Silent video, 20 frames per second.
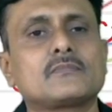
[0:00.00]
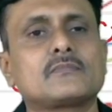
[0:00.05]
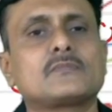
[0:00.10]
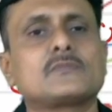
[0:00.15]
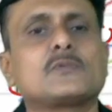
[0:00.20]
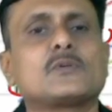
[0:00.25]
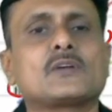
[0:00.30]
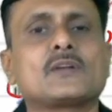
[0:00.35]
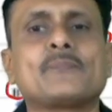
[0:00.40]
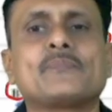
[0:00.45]

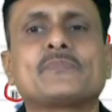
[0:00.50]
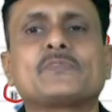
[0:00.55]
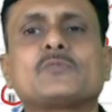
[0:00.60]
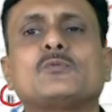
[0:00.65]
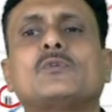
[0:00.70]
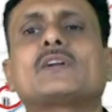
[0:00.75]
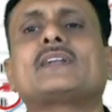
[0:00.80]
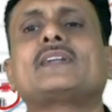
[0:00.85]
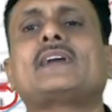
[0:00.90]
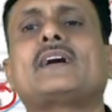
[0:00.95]
Okay, so
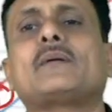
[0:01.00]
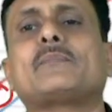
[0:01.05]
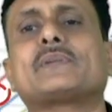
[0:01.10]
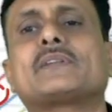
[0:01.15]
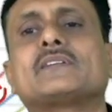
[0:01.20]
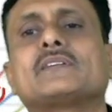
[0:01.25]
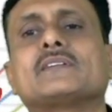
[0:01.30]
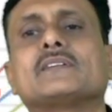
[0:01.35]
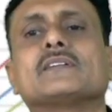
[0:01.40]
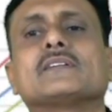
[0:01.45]
what will happen
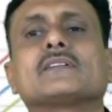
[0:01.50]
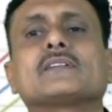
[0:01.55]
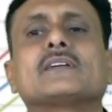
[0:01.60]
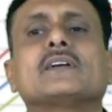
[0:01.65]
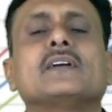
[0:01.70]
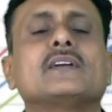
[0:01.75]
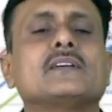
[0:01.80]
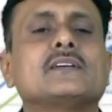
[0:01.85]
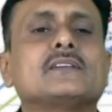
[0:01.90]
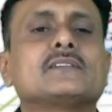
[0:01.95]
here
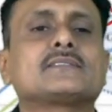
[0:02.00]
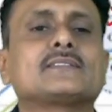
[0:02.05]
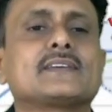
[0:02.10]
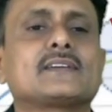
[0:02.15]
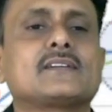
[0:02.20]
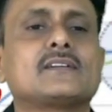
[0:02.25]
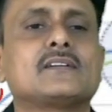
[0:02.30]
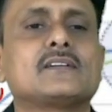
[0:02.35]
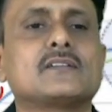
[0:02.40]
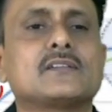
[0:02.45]
is like
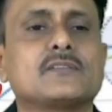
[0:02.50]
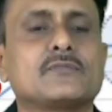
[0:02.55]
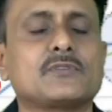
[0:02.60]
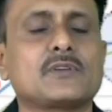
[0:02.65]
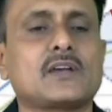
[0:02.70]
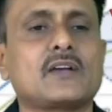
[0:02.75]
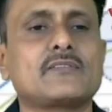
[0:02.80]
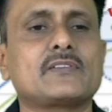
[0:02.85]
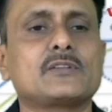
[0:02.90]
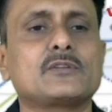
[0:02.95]
if you
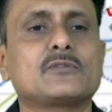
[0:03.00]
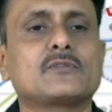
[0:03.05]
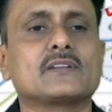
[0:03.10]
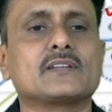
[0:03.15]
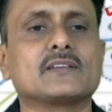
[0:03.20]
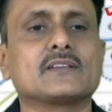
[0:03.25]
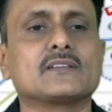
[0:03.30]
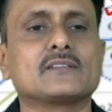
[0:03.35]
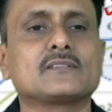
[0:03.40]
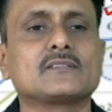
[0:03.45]
have a
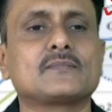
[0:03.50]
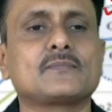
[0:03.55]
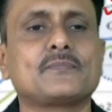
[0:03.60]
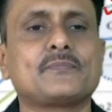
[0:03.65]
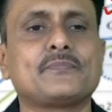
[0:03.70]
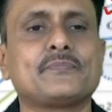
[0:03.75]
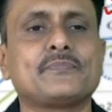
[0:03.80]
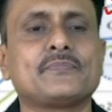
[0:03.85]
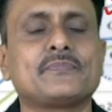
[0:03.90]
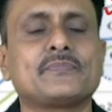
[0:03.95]
nucleus,
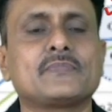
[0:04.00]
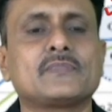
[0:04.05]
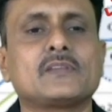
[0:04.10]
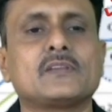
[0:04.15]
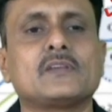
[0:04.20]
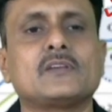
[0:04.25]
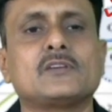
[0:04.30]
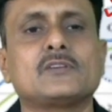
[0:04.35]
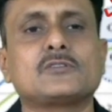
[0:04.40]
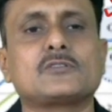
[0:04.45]

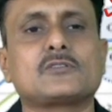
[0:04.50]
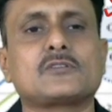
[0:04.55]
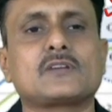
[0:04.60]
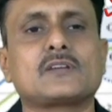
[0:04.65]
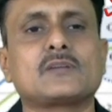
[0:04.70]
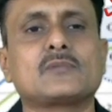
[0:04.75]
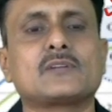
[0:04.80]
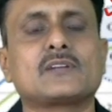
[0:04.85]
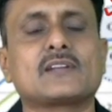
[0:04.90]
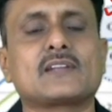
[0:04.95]
we are talking
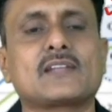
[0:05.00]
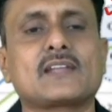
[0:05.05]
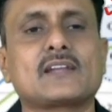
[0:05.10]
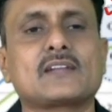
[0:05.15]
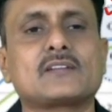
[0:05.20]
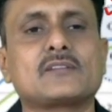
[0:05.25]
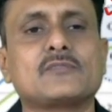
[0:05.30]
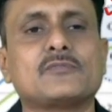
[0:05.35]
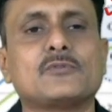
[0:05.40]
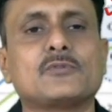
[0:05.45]
about
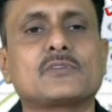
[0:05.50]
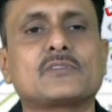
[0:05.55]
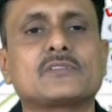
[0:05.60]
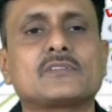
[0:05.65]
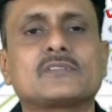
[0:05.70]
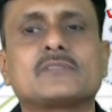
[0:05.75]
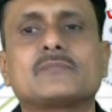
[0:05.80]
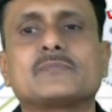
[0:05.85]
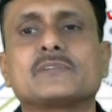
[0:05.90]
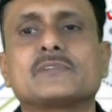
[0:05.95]
attractive
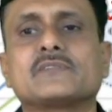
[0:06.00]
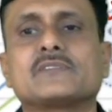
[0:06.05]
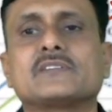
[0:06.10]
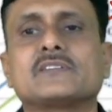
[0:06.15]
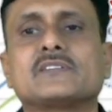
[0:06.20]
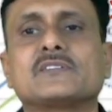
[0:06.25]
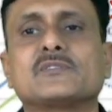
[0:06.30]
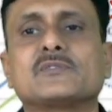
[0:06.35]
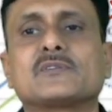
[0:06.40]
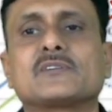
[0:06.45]
forces between the
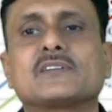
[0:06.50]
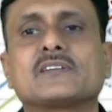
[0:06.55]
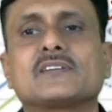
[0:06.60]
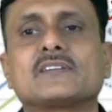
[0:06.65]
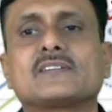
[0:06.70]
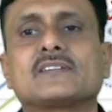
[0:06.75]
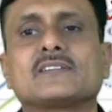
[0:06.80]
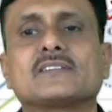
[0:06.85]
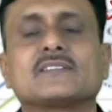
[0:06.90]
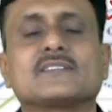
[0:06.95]
nucleus
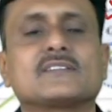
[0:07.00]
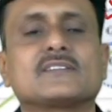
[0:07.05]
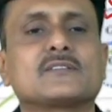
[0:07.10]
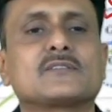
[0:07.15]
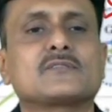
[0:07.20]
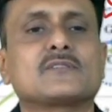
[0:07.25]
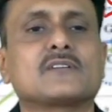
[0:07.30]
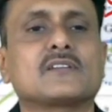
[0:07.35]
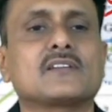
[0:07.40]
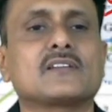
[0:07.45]
and this
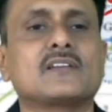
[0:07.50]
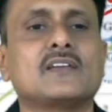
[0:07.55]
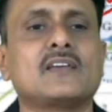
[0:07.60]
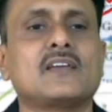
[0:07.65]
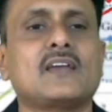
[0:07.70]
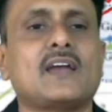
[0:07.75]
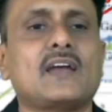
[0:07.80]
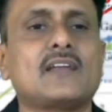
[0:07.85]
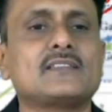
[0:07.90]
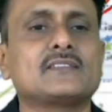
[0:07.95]
electron,
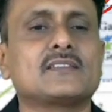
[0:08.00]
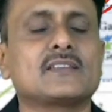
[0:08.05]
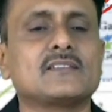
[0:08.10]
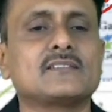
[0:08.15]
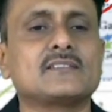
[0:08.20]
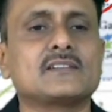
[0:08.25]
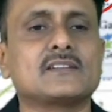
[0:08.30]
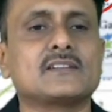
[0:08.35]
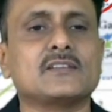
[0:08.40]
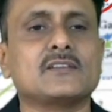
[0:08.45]
and there is
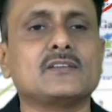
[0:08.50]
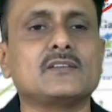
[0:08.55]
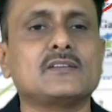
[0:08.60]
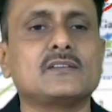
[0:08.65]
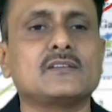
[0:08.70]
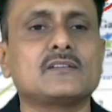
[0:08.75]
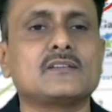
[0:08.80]
a D